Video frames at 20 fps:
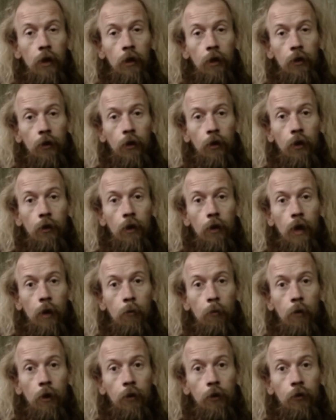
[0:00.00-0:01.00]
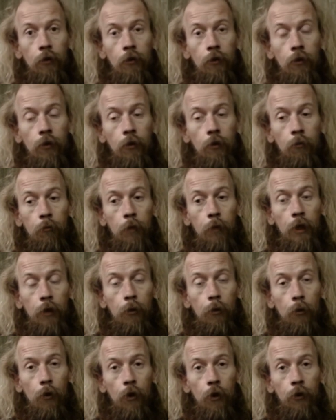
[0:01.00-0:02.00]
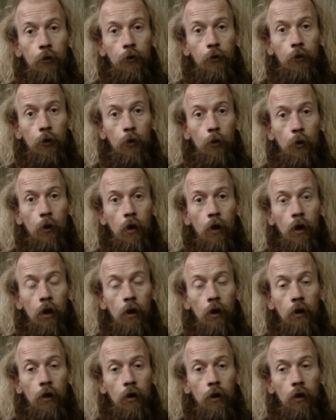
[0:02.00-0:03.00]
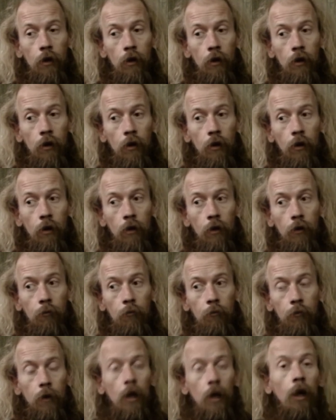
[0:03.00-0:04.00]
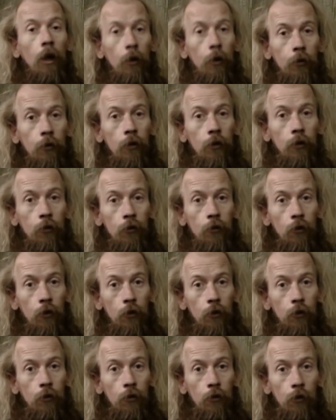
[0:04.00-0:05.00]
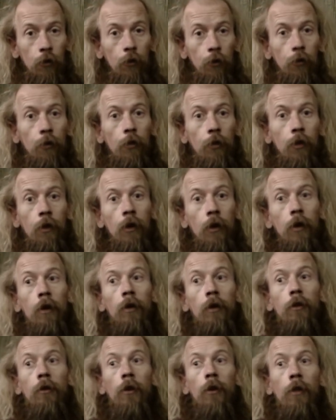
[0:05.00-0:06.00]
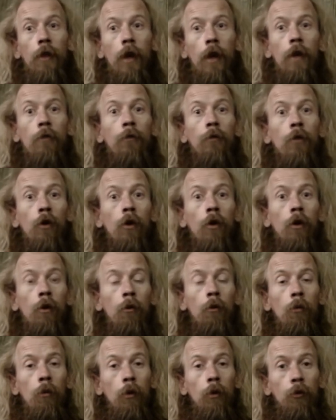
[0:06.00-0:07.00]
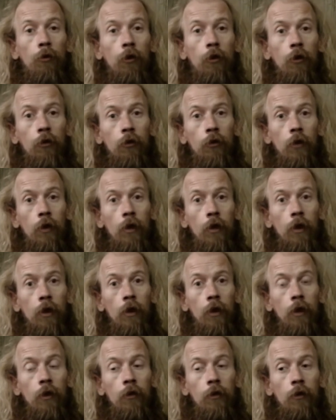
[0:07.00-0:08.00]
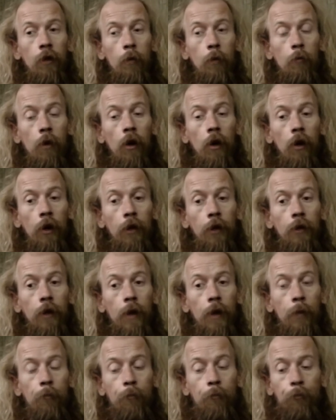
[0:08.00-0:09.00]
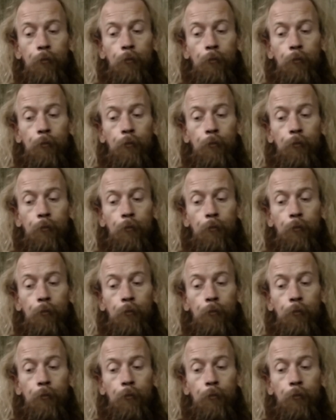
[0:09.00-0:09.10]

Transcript: you know they must be the ones who are um, closest to the truth so therefore we'll just sit behind them